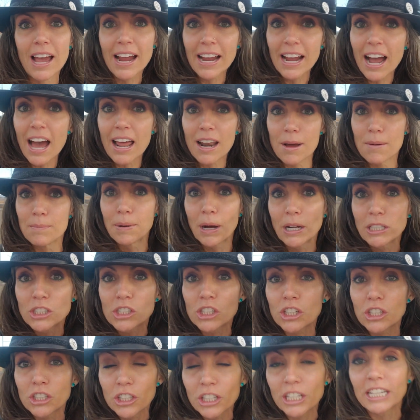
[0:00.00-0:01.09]
I got a bunch
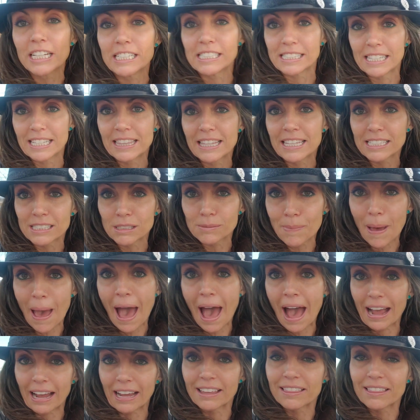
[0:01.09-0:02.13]
of goodies in this bag.